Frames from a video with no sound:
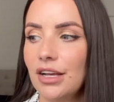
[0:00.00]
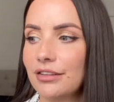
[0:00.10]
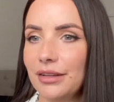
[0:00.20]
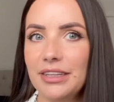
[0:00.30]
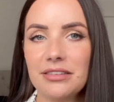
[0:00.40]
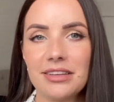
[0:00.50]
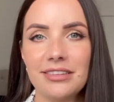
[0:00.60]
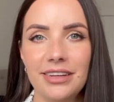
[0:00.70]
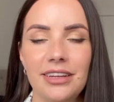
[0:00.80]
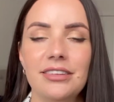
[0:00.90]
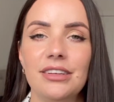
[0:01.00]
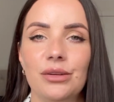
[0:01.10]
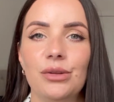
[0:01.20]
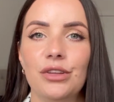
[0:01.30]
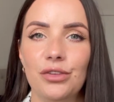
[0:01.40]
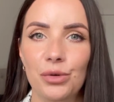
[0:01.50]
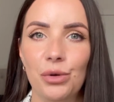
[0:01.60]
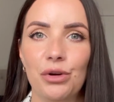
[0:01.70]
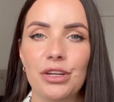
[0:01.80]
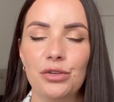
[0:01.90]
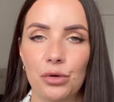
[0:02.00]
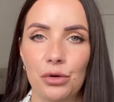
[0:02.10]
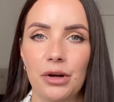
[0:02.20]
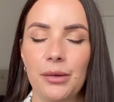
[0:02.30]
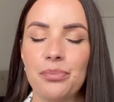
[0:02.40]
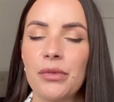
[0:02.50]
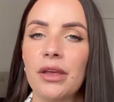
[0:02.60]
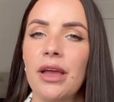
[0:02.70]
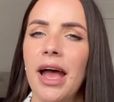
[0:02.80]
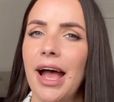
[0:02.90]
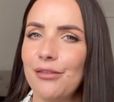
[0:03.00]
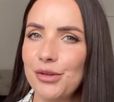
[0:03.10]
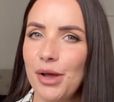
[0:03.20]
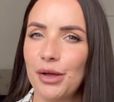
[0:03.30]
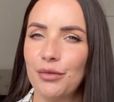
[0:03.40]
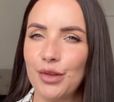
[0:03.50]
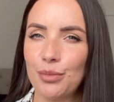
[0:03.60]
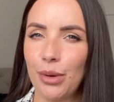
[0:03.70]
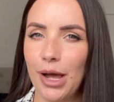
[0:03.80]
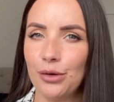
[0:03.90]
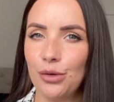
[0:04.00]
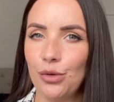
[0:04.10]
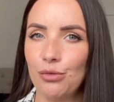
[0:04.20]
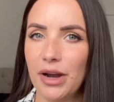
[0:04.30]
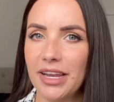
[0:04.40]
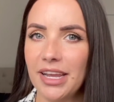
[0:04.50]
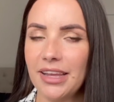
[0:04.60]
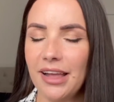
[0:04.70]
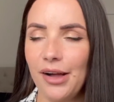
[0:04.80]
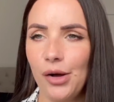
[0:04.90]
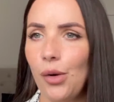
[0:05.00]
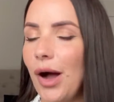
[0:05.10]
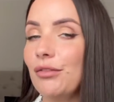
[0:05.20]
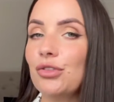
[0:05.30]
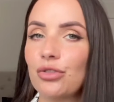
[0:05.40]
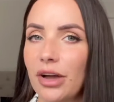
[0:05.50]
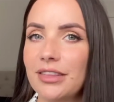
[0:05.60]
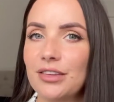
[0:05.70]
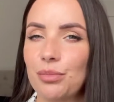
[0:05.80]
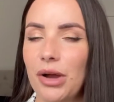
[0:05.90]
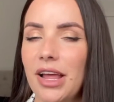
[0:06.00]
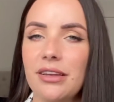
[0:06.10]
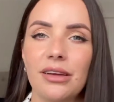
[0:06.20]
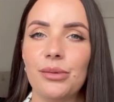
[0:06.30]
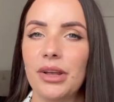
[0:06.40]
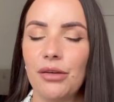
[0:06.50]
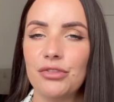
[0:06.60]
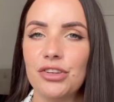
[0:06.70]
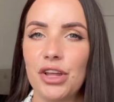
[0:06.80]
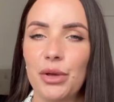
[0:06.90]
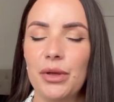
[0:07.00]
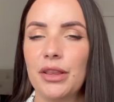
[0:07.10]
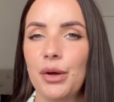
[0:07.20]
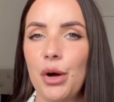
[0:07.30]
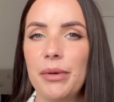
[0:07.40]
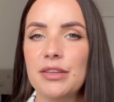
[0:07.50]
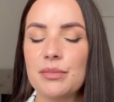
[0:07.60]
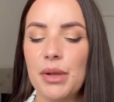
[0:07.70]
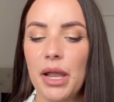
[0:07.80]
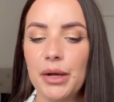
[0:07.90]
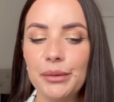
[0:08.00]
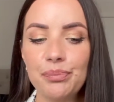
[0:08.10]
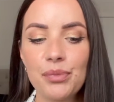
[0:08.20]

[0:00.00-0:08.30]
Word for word: So let's get started on Sora Dora. Have you heard of this brand already? Or have you tried this brand? I would love to know in the comments below.